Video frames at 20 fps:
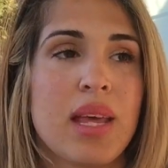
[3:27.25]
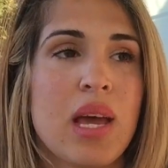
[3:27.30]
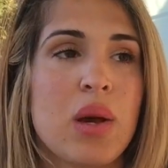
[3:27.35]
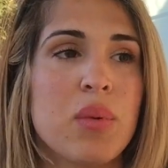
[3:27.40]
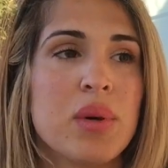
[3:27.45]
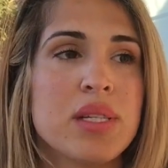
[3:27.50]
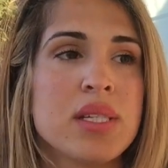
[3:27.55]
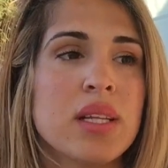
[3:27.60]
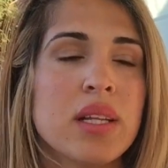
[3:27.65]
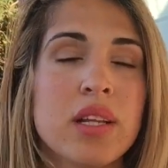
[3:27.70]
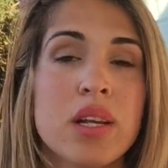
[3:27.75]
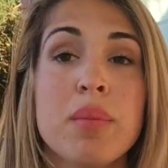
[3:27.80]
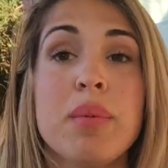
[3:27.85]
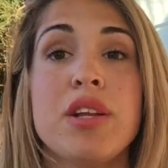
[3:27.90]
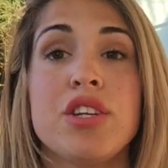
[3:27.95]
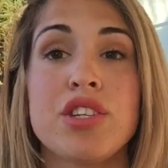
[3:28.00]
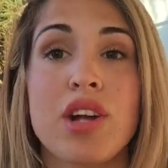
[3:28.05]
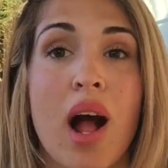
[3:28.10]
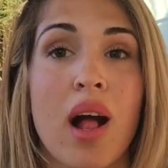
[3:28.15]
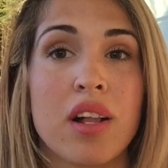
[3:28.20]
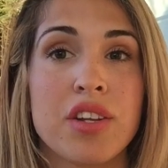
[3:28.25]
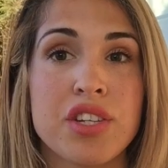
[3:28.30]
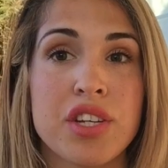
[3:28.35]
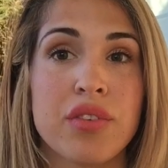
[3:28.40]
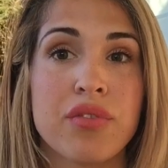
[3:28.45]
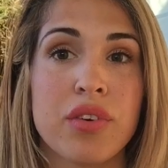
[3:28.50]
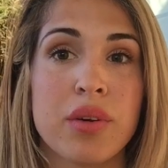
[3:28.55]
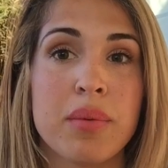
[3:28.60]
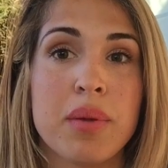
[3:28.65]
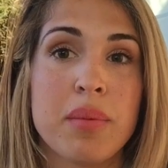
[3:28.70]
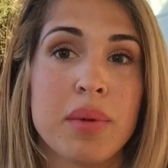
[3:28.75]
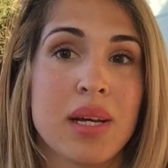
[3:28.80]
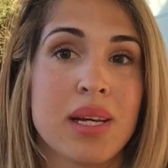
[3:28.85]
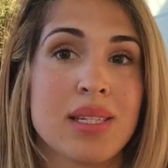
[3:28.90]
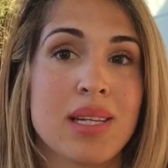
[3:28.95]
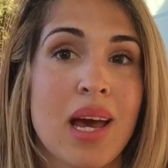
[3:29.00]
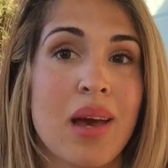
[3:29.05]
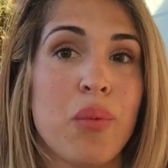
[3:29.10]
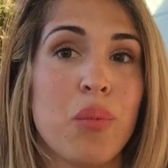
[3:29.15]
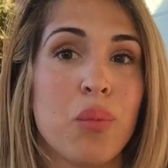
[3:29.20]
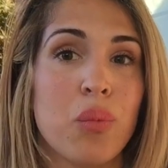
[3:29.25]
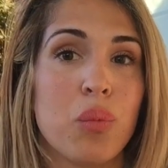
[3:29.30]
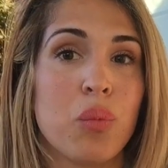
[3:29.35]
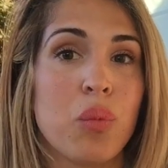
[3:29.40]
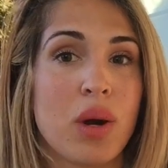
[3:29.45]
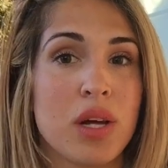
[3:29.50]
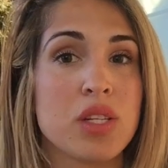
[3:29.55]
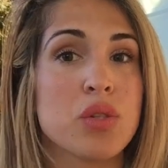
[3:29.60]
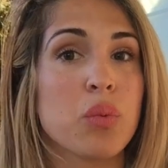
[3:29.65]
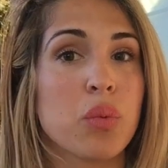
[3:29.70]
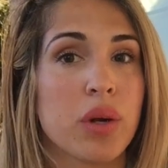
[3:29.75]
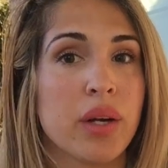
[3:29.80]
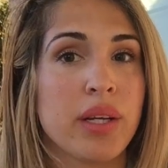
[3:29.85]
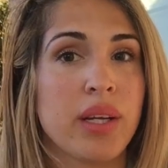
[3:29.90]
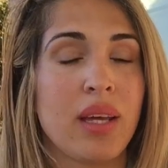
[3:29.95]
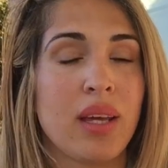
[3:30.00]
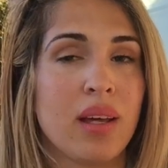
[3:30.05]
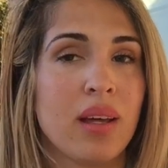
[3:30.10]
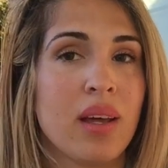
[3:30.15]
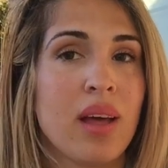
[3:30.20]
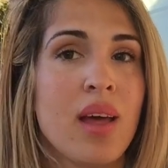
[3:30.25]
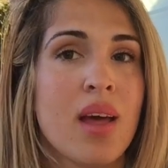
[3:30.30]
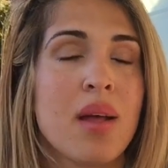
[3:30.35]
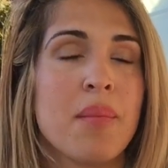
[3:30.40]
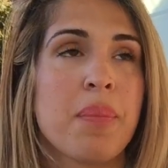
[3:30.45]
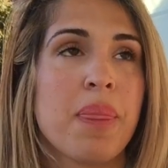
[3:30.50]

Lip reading: It was a little bit challenging for me because I was working